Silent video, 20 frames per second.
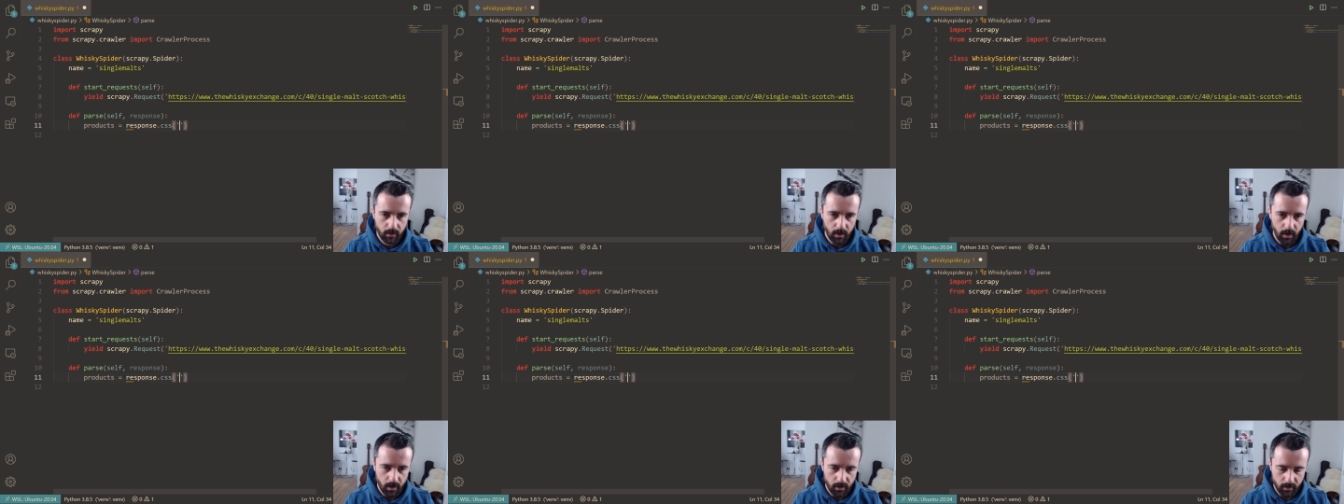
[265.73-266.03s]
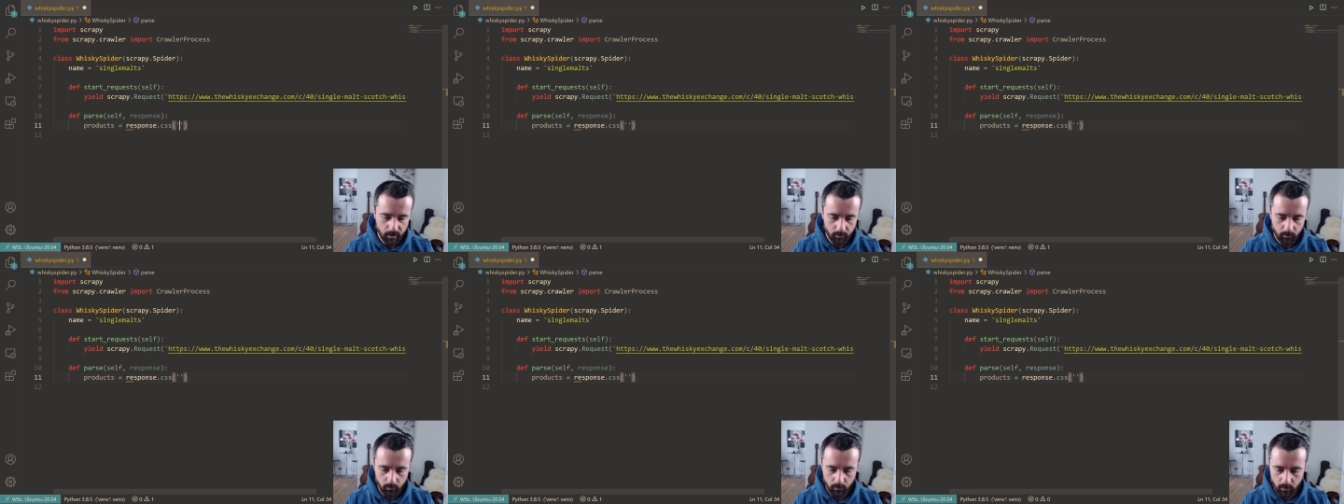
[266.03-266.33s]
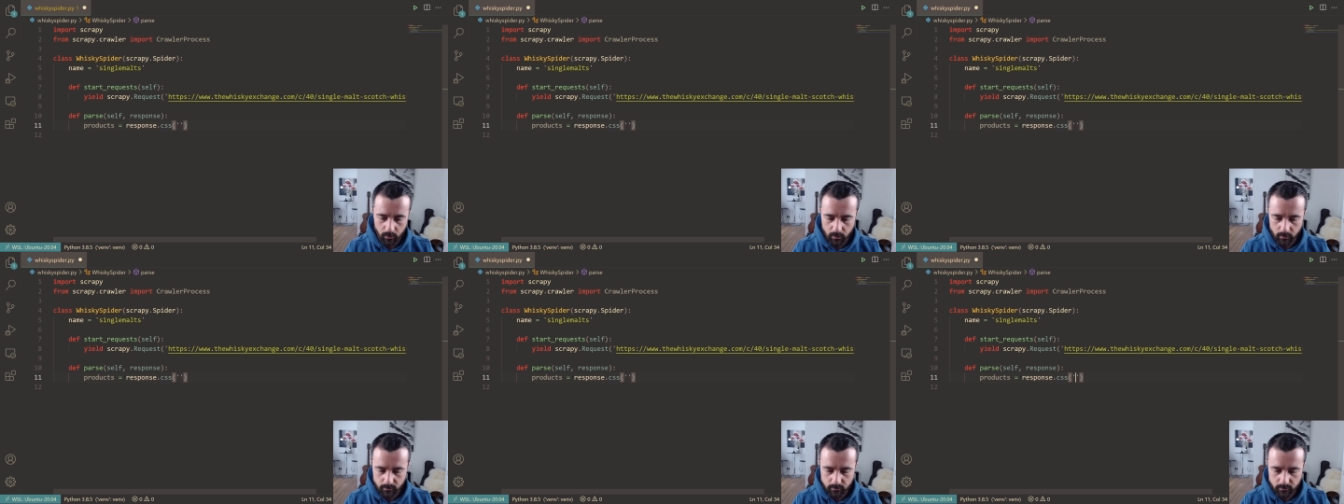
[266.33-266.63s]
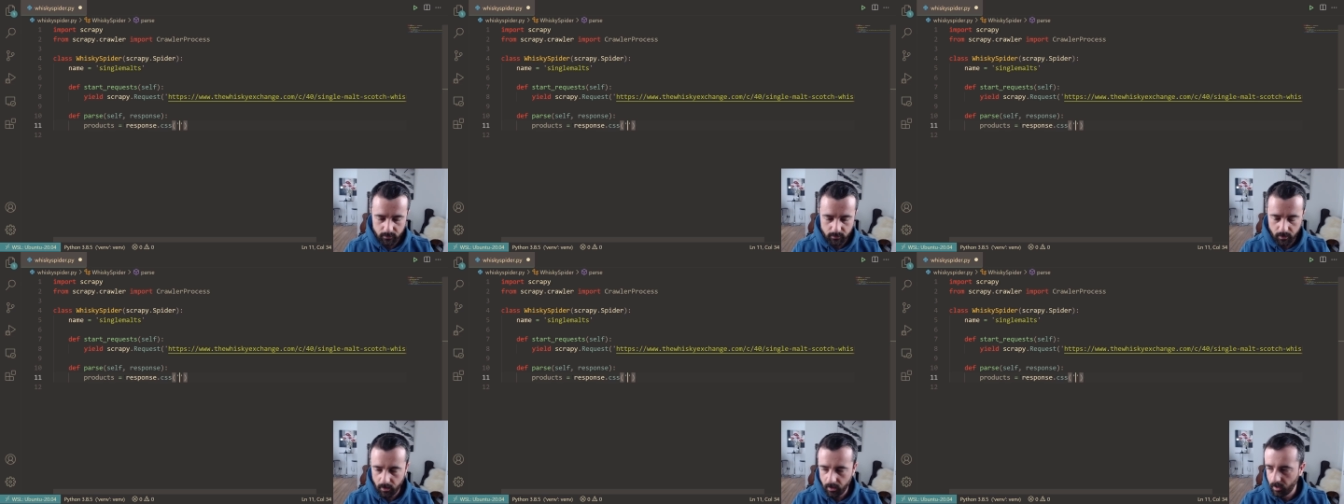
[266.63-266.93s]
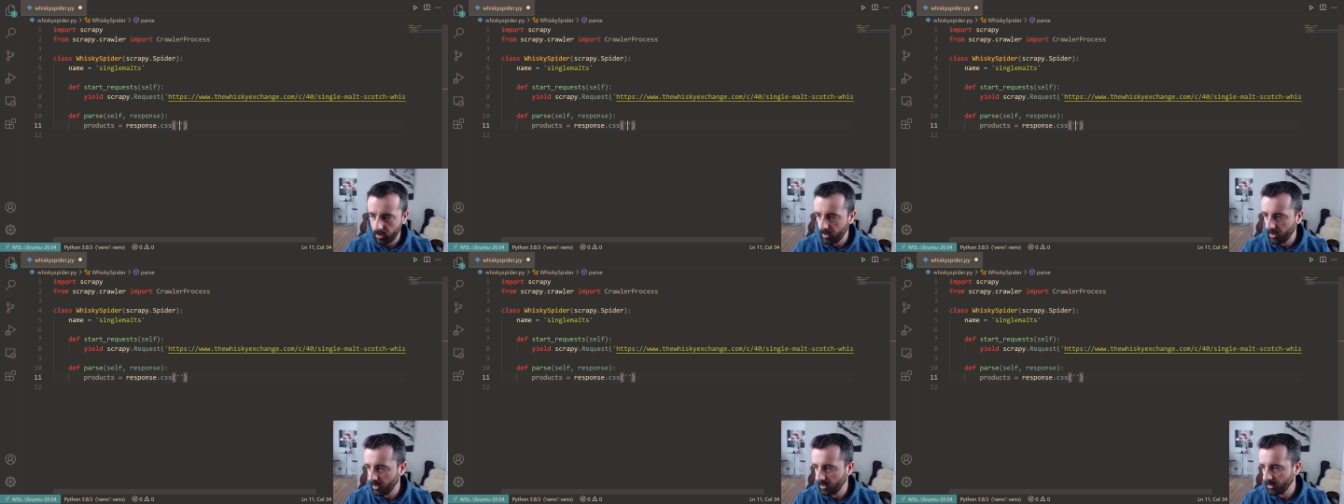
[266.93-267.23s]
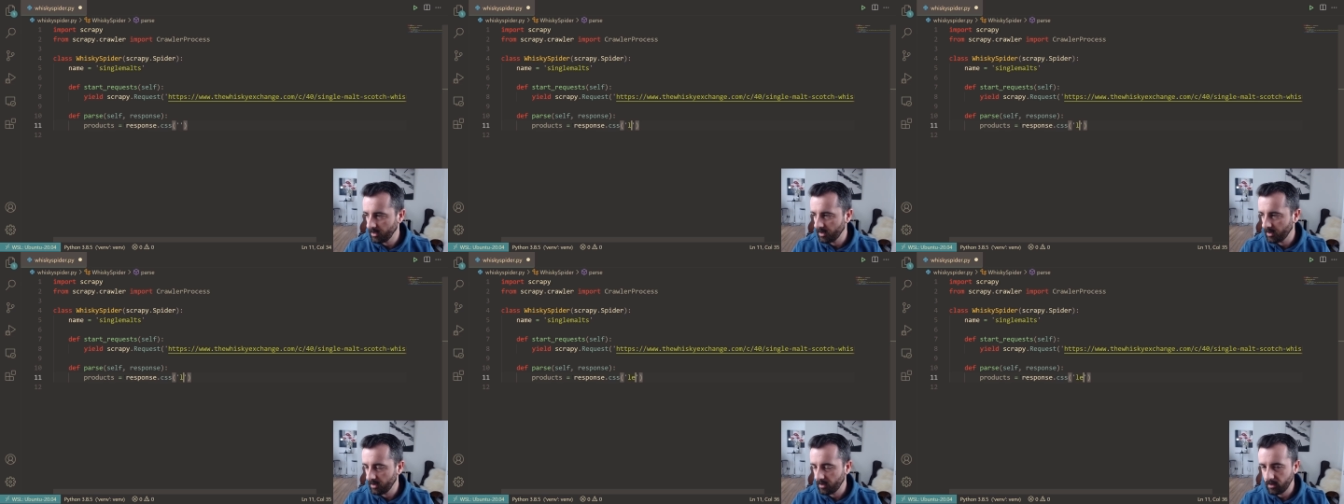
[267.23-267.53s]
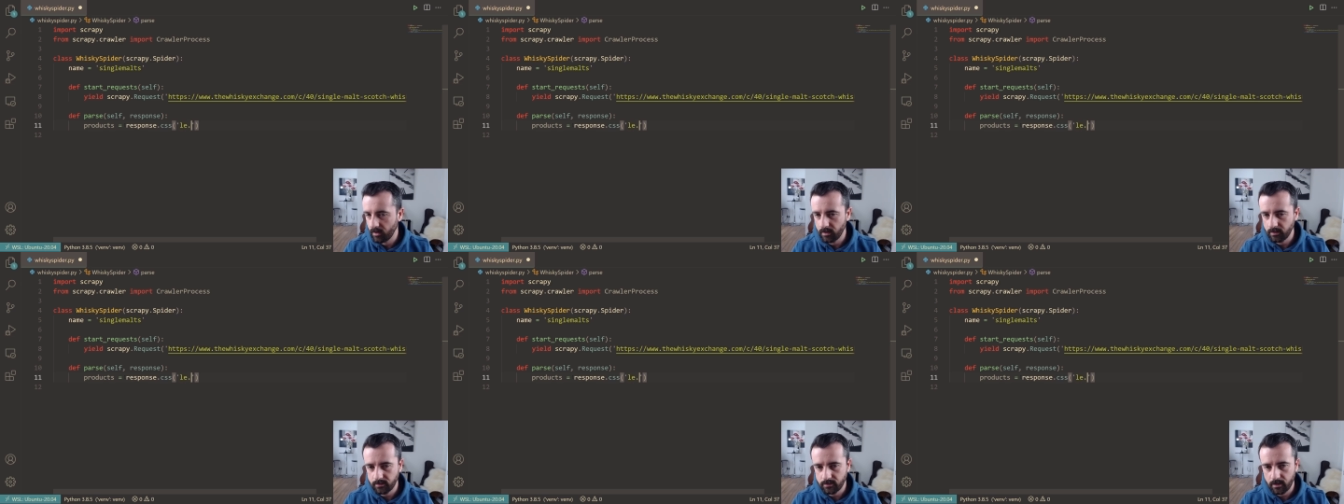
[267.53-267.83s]
and it was a
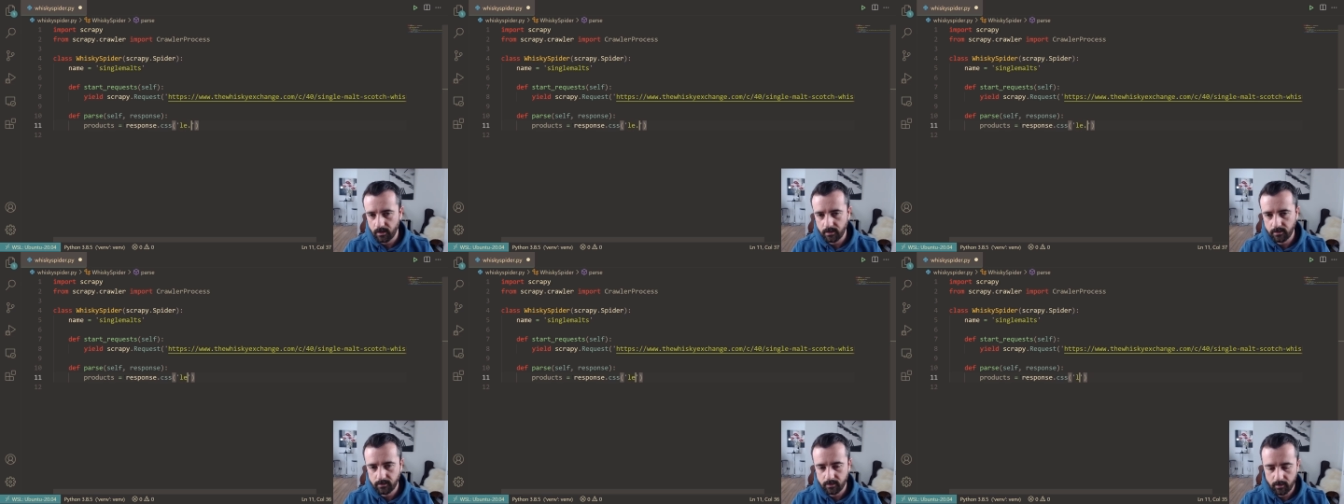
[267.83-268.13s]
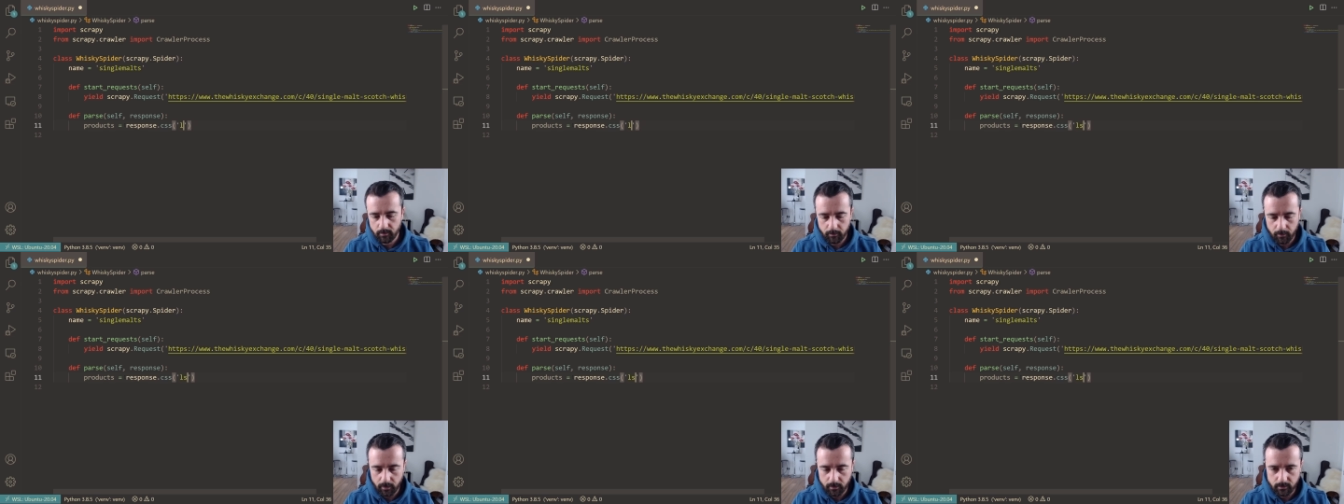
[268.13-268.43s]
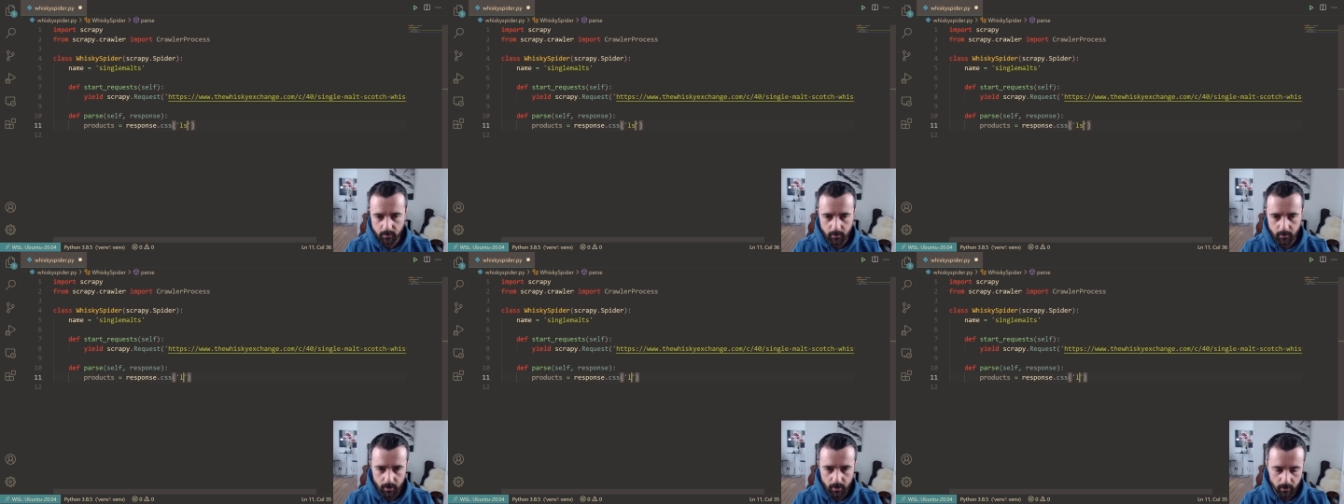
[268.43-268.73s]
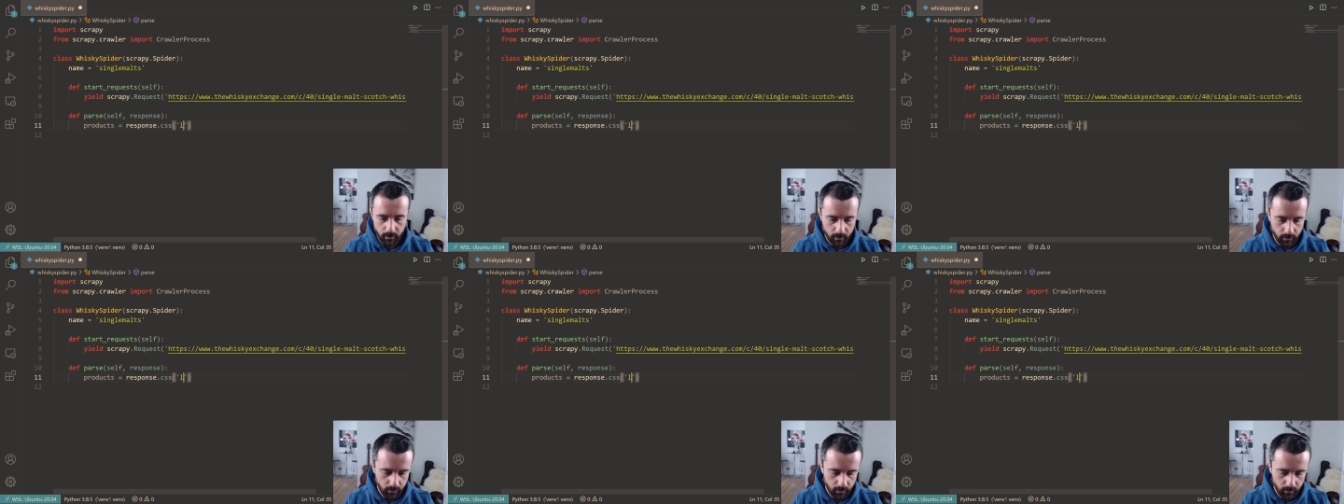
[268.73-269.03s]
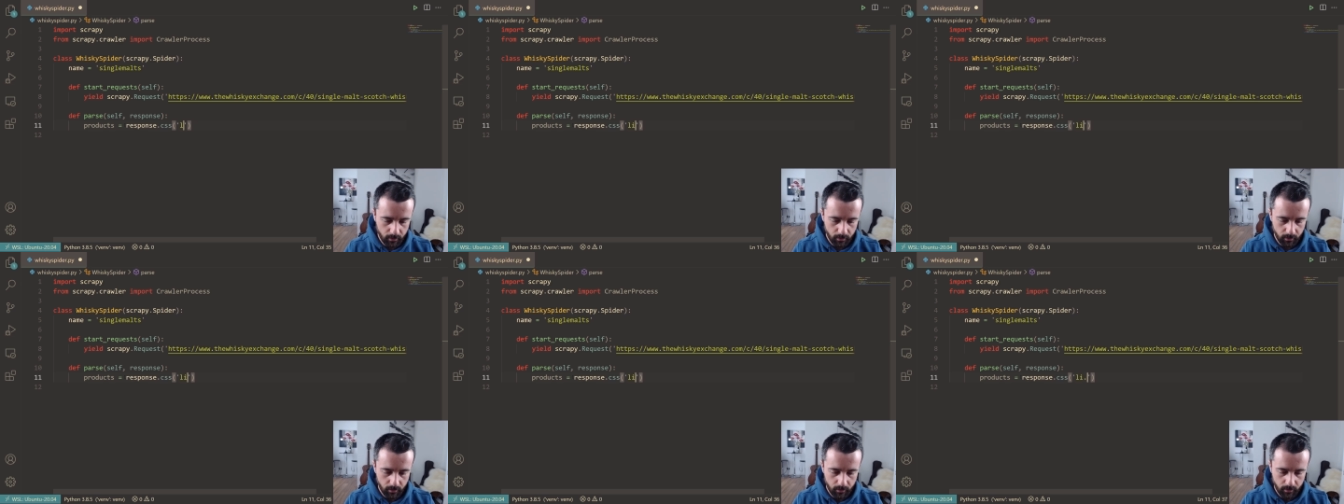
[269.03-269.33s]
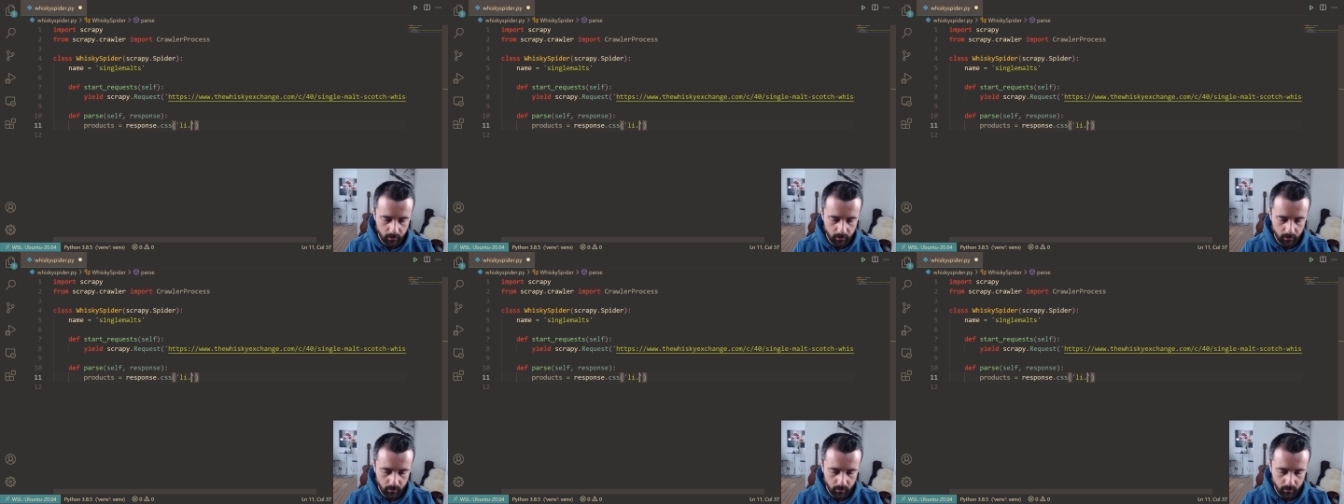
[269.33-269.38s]
list item, so li,